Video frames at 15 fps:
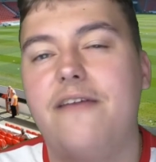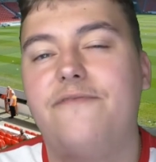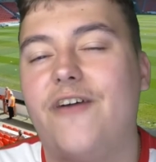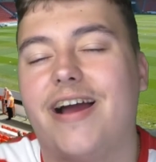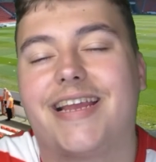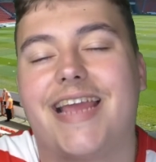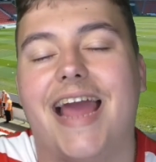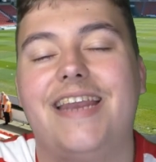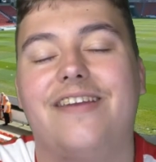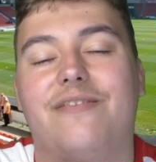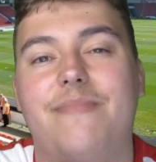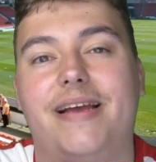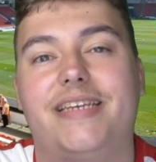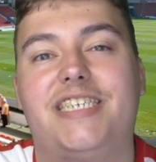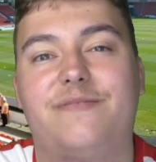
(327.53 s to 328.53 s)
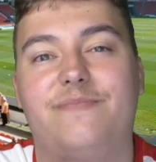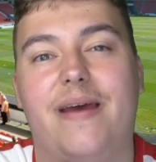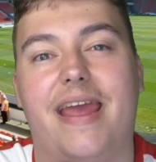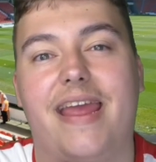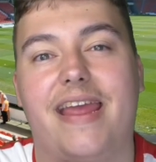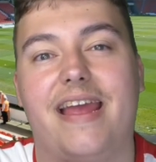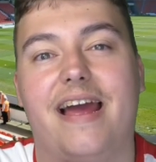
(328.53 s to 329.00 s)
In fact, Kendall messaged
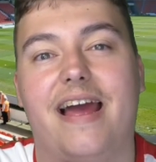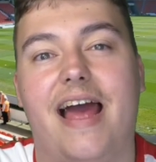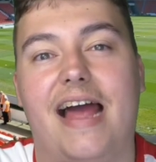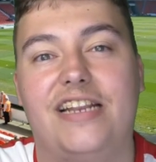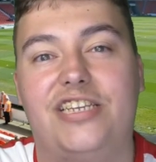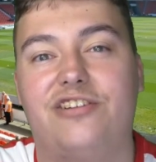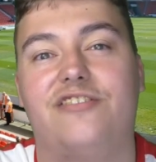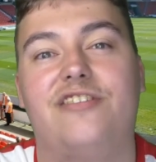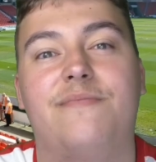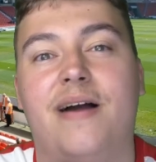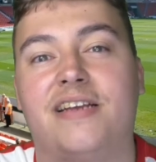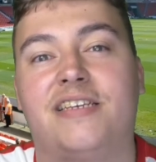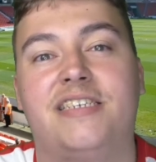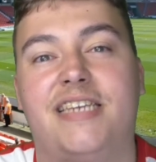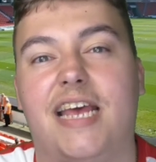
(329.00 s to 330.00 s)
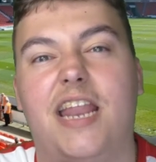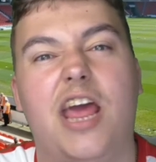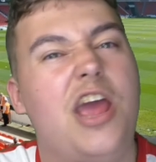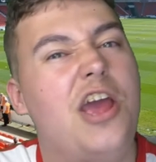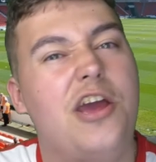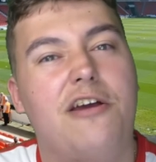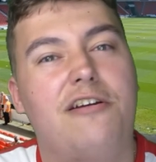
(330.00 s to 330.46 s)
me uh, during the match and said,
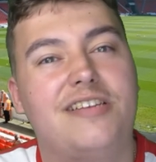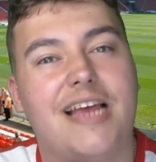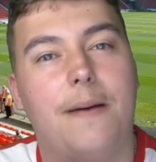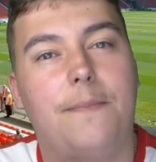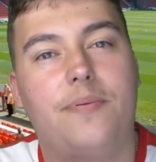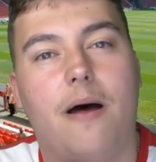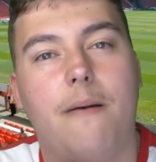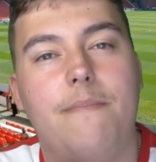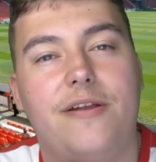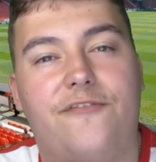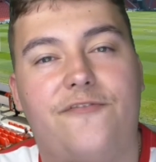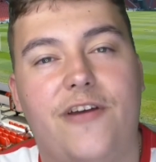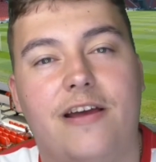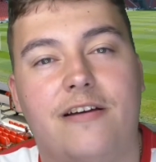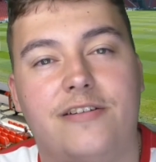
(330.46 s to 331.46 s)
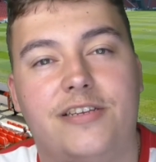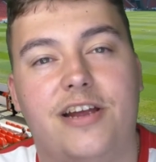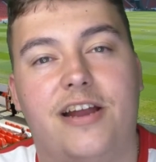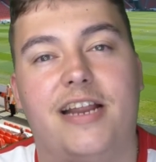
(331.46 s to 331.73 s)
who's that blonde midfielder?